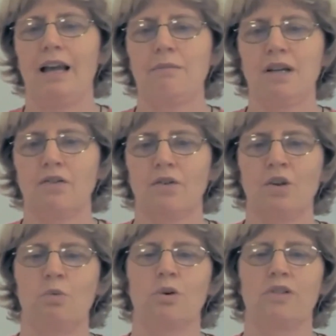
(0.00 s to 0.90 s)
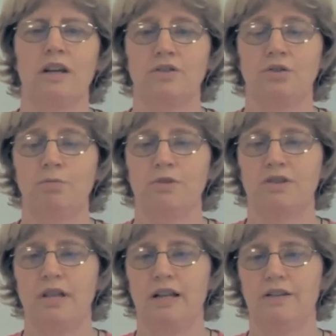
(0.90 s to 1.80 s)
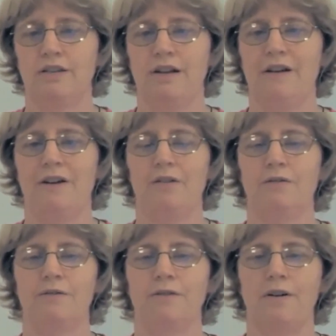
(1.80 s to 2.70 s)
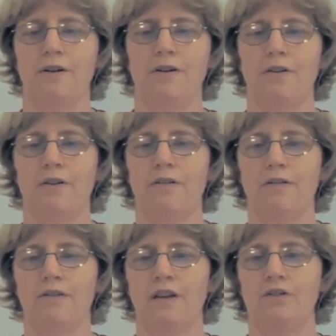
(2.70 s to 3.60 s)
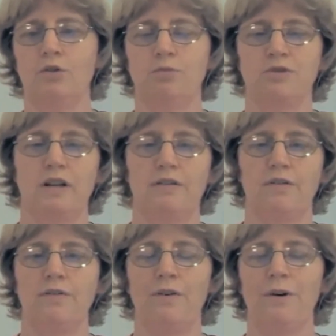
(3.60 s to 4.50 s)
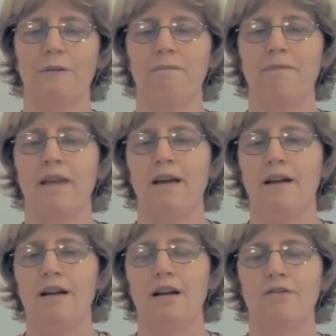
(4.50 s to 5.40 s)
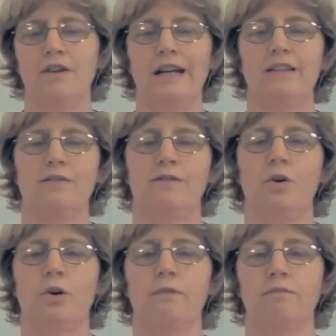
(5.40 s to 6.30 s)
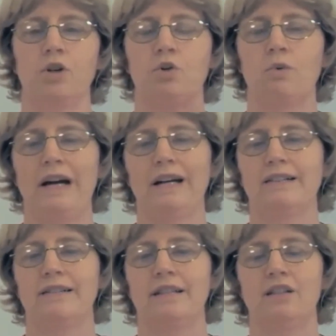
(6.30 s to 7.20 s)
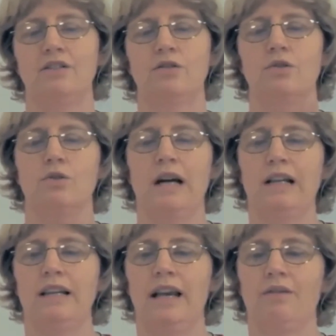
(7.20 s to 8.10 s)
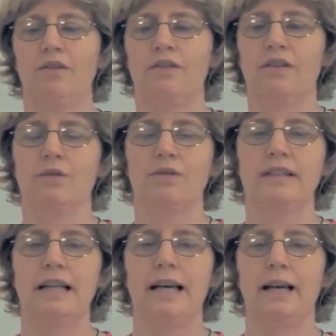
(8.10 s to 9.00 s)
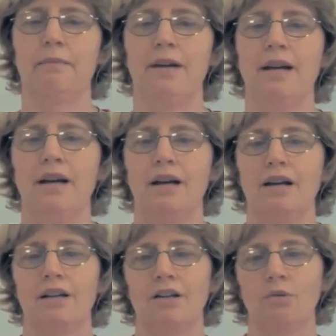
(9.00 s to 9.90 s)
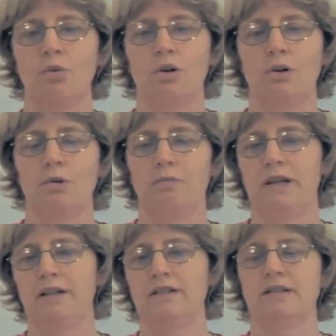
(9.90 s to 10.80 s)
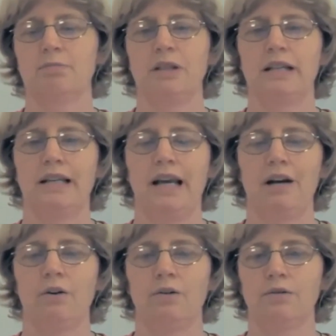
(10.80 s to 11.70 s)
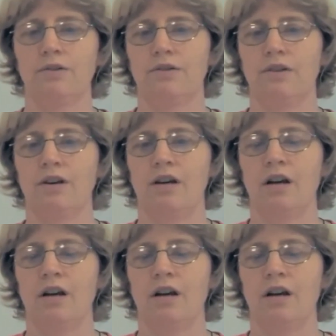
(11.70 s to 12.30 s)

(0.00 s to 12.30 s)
aiming is only worth like 2% of, say, 2% of the form. If you get the form correct, you do it correctly every single time, you will be splitting arrows.